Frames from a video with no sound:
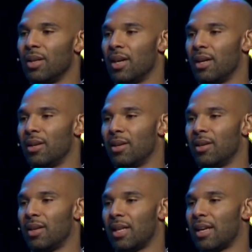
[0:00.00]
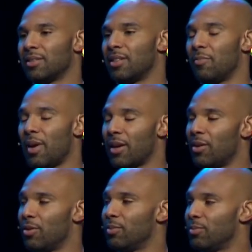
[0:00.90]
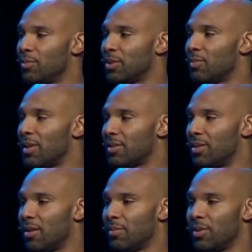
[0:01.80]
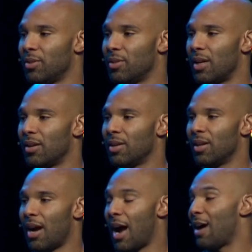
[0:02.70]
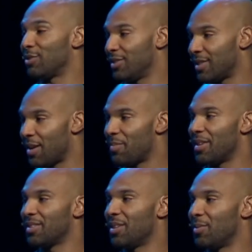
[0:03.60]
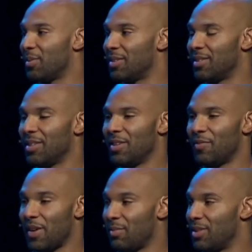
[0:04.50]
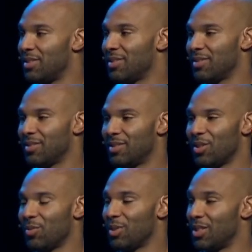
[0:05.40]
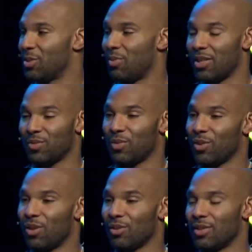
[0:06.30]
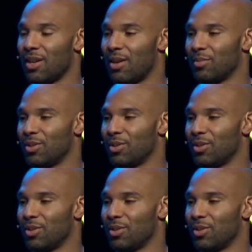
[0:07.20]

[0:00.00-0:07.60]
And a lot of stuff back home was messed up. Our houses got messed up and families, were displaced for a long time.